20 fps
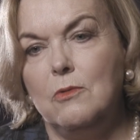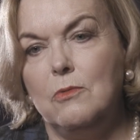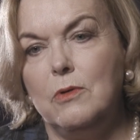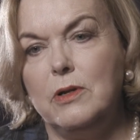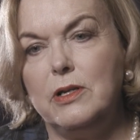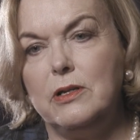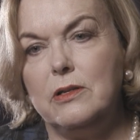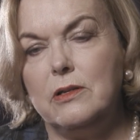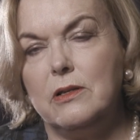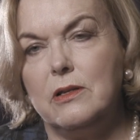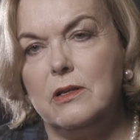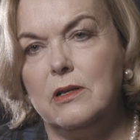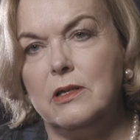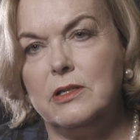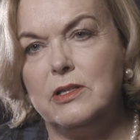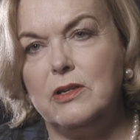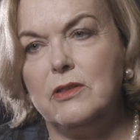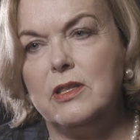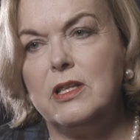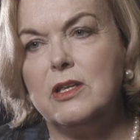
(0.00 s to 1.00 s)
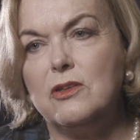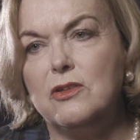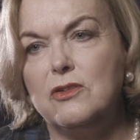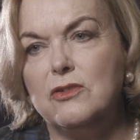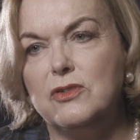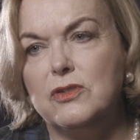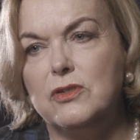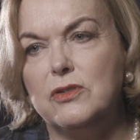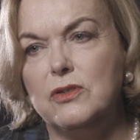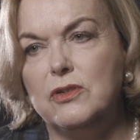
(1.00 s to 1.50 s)
Well, I don't think
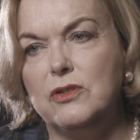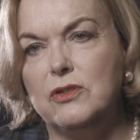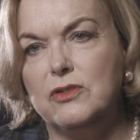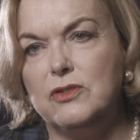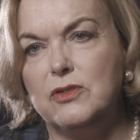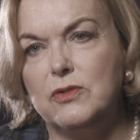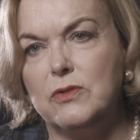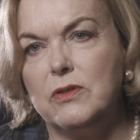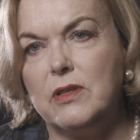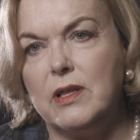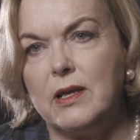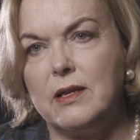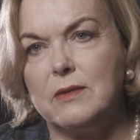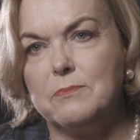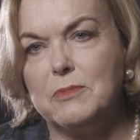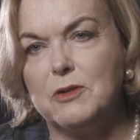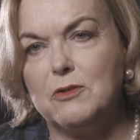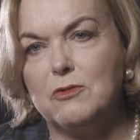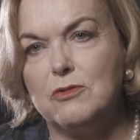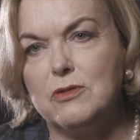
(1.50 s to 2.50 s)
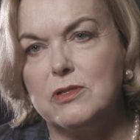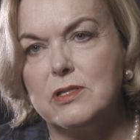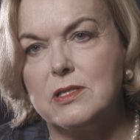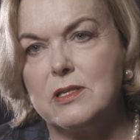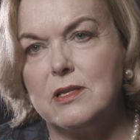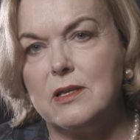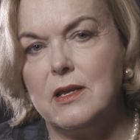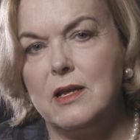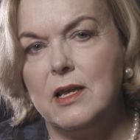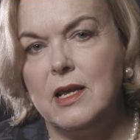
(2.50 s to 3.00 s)
you do that because,
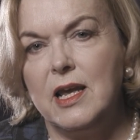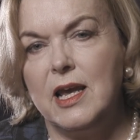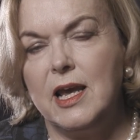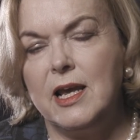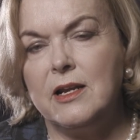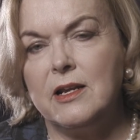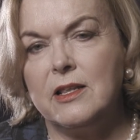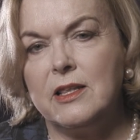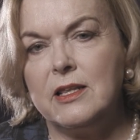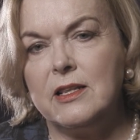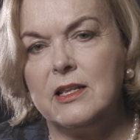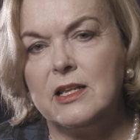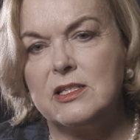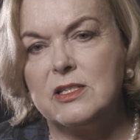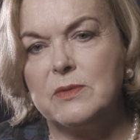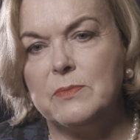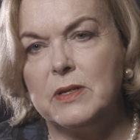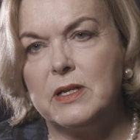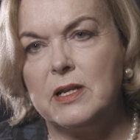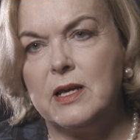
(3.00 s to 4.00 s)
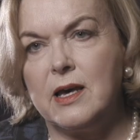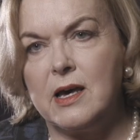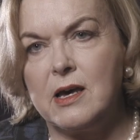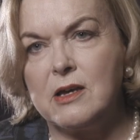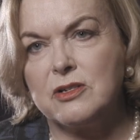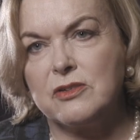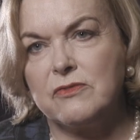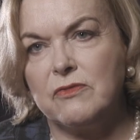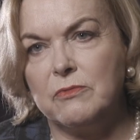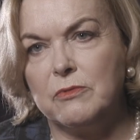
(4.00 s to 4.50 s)
and I think that's a bit
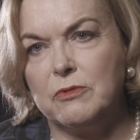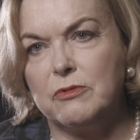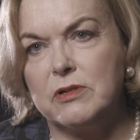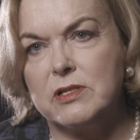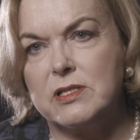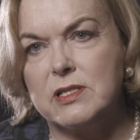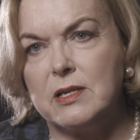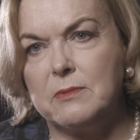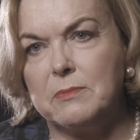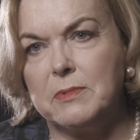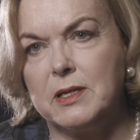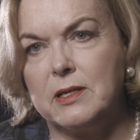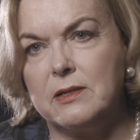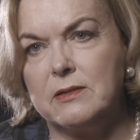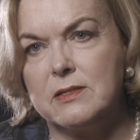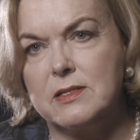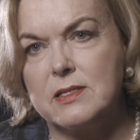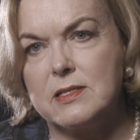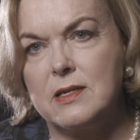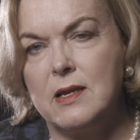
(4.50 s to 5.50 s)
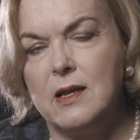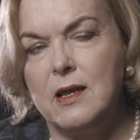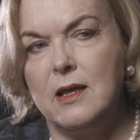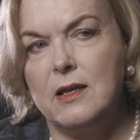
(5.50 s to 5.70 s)
harsh from Chris Hipkins.